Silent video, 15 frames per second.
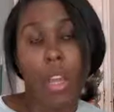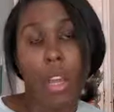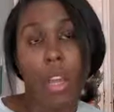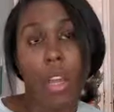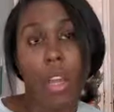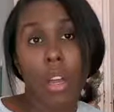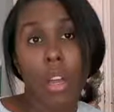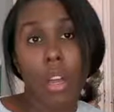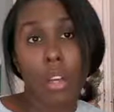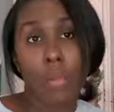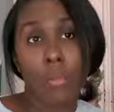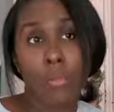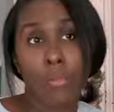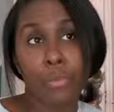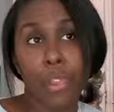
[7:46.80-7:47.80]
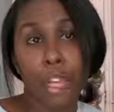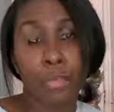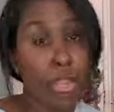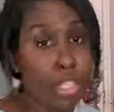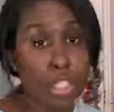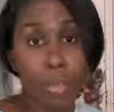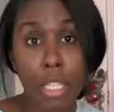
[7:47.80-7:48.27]
a
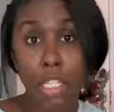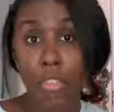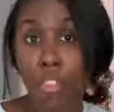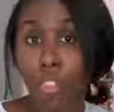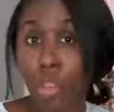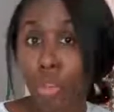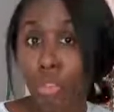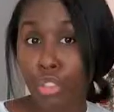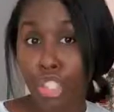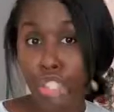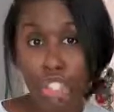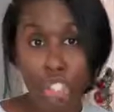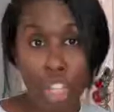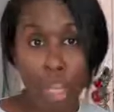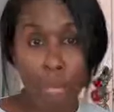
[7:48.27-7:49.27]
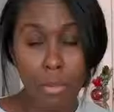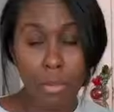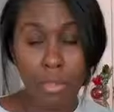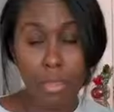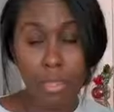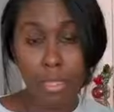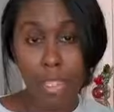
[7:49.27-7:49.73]
regiment of soldiers comes
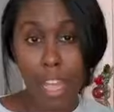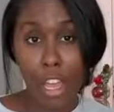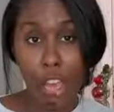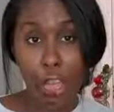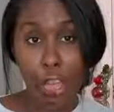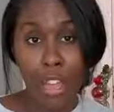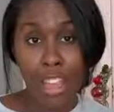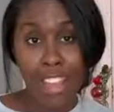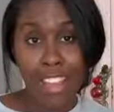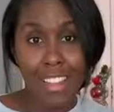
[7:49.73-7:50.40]
to town.